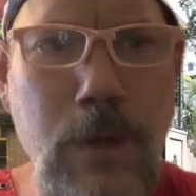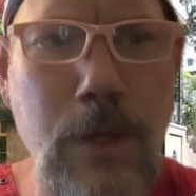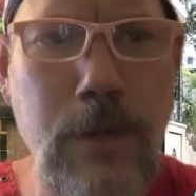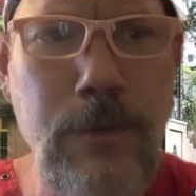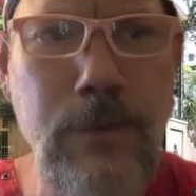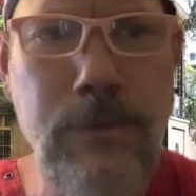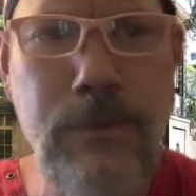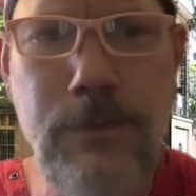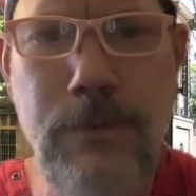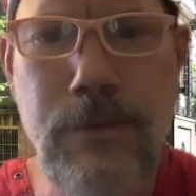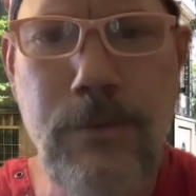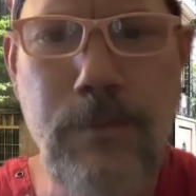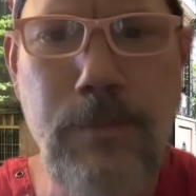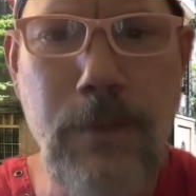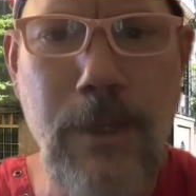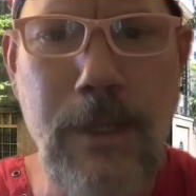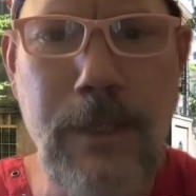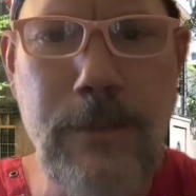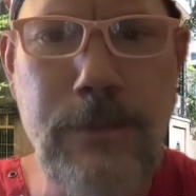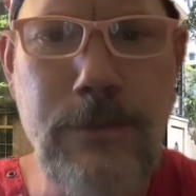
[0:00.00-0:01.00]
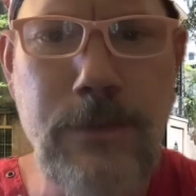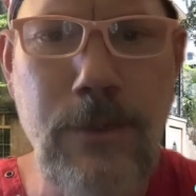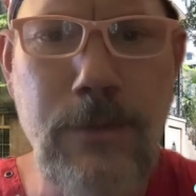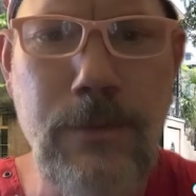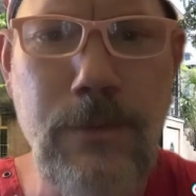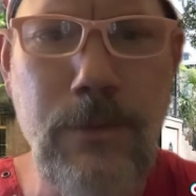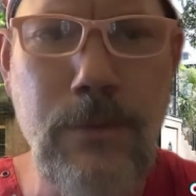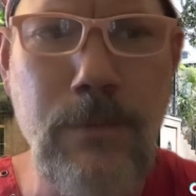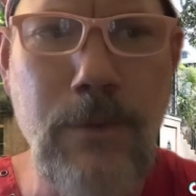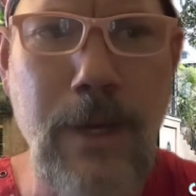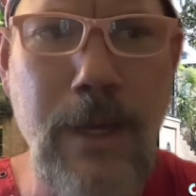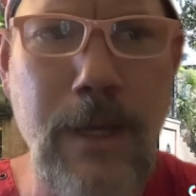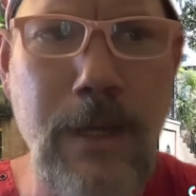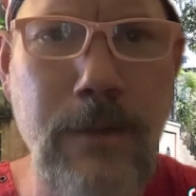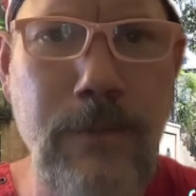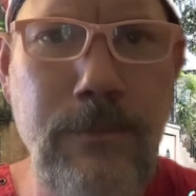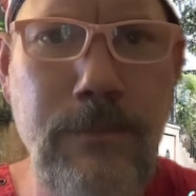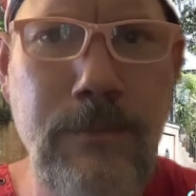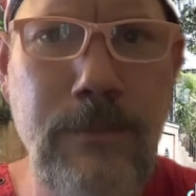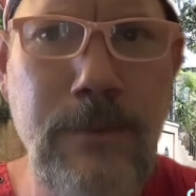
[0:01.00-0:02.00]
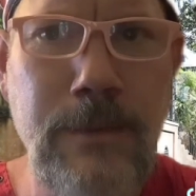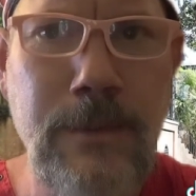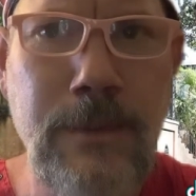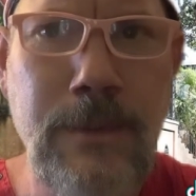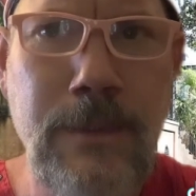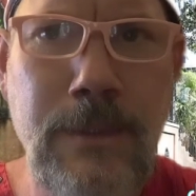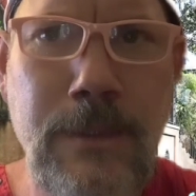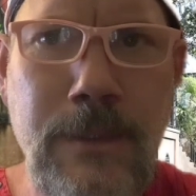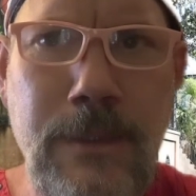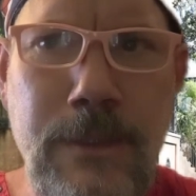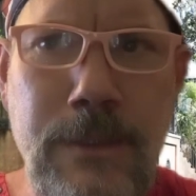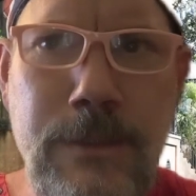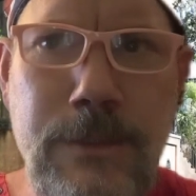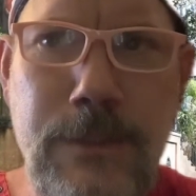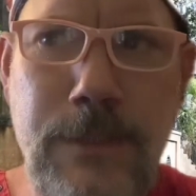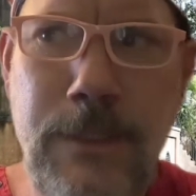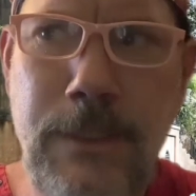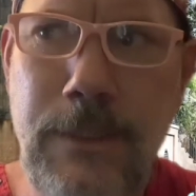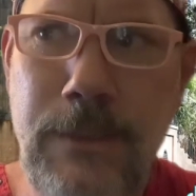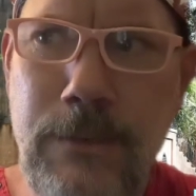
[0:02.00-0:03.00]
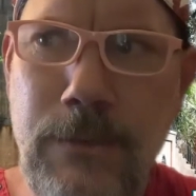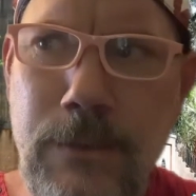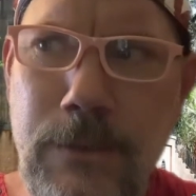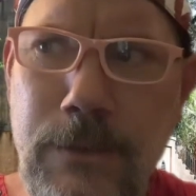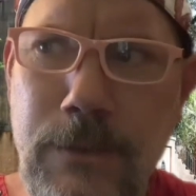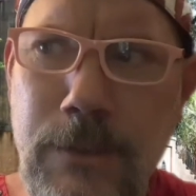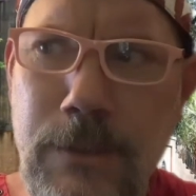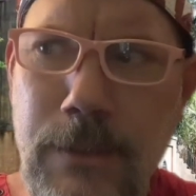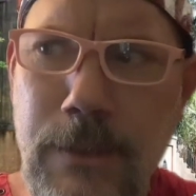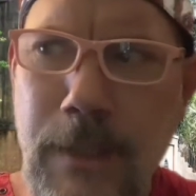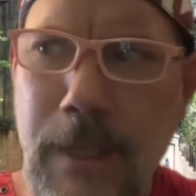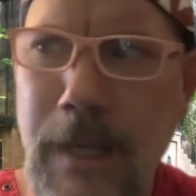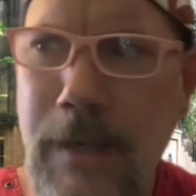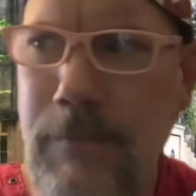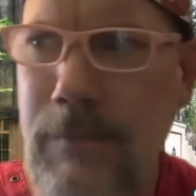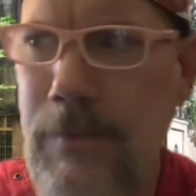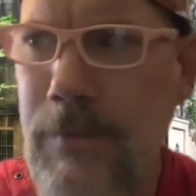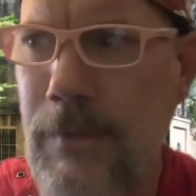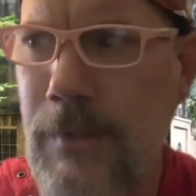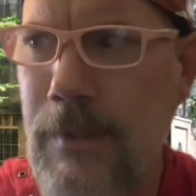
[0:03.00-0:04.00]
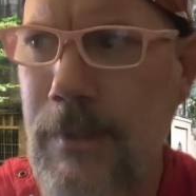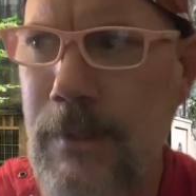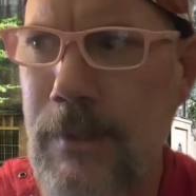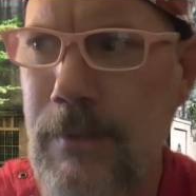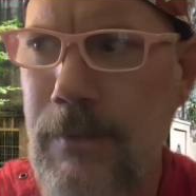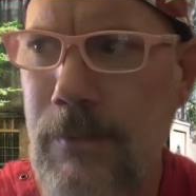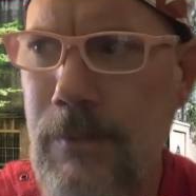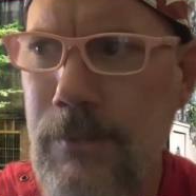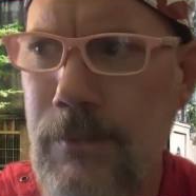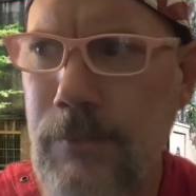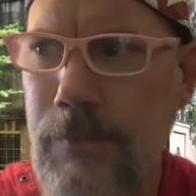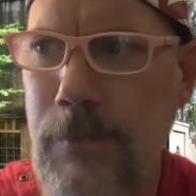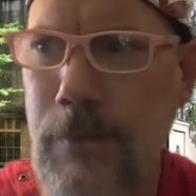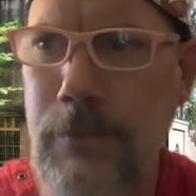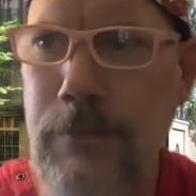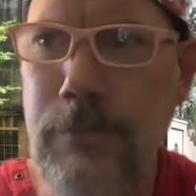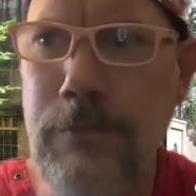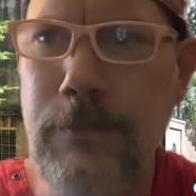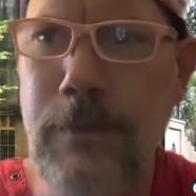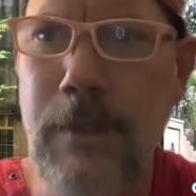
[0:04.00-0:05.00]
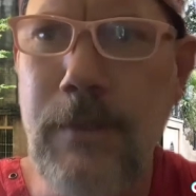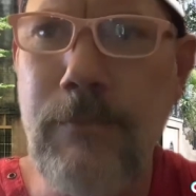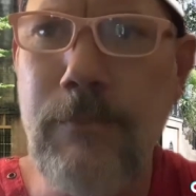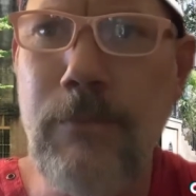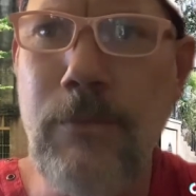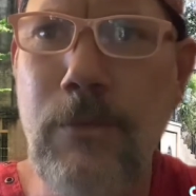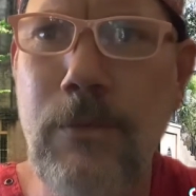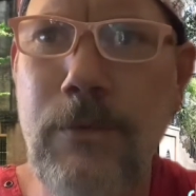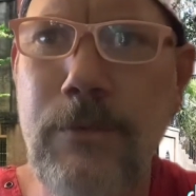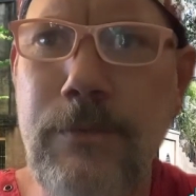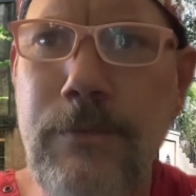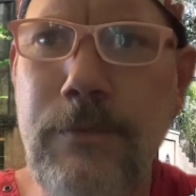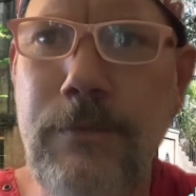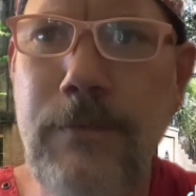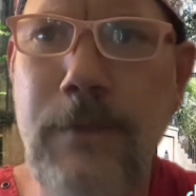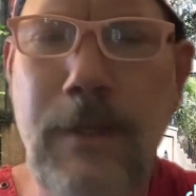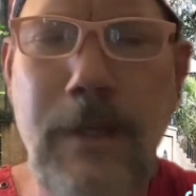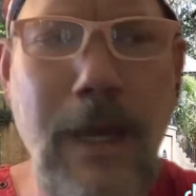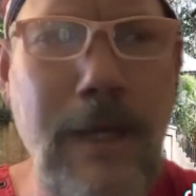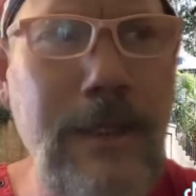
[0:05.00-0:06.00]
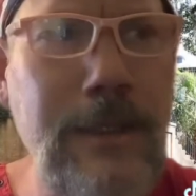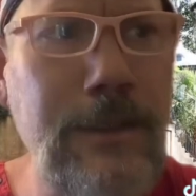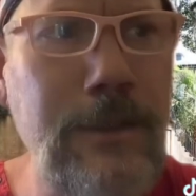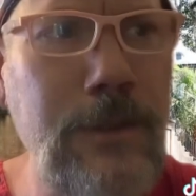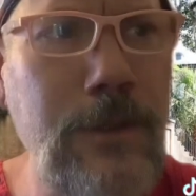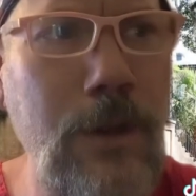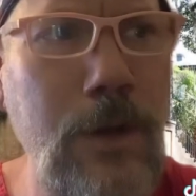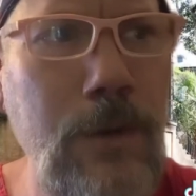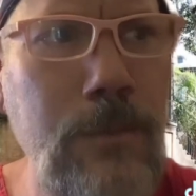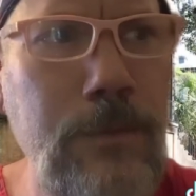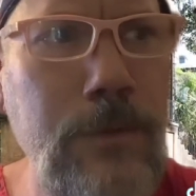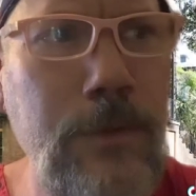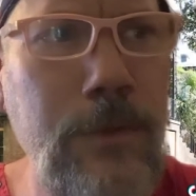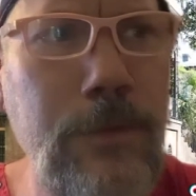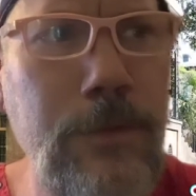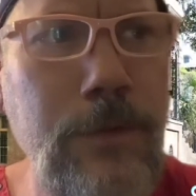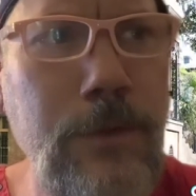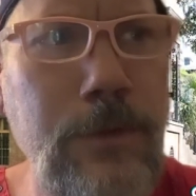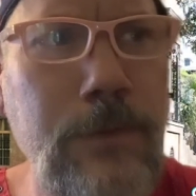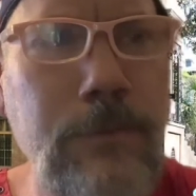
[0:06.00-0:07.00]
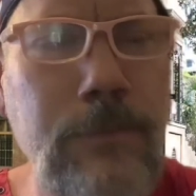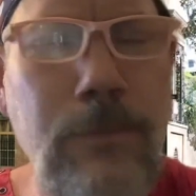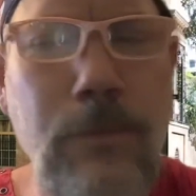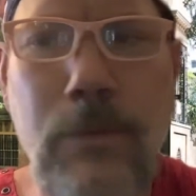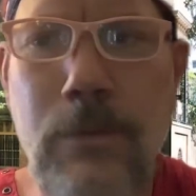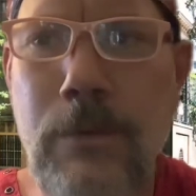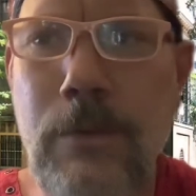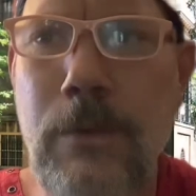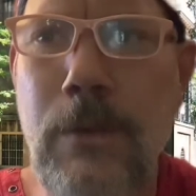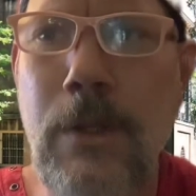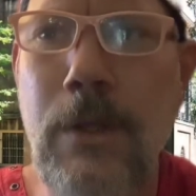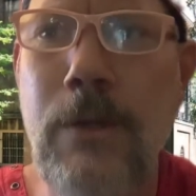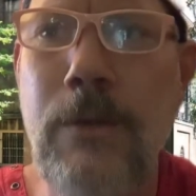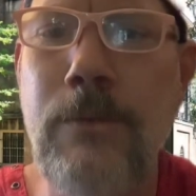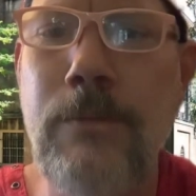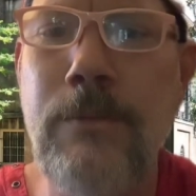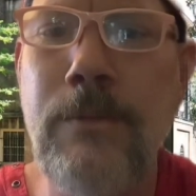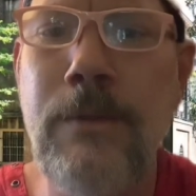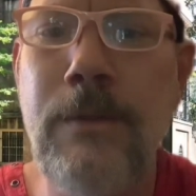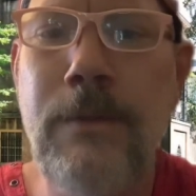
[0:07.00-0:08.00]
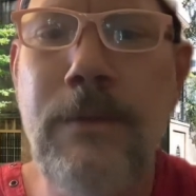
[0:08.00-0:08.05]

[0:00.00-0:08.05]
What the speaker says: her to the place, showed her around. She looked at everything on the first and second floors and said, "I need to go up to the third floor alone."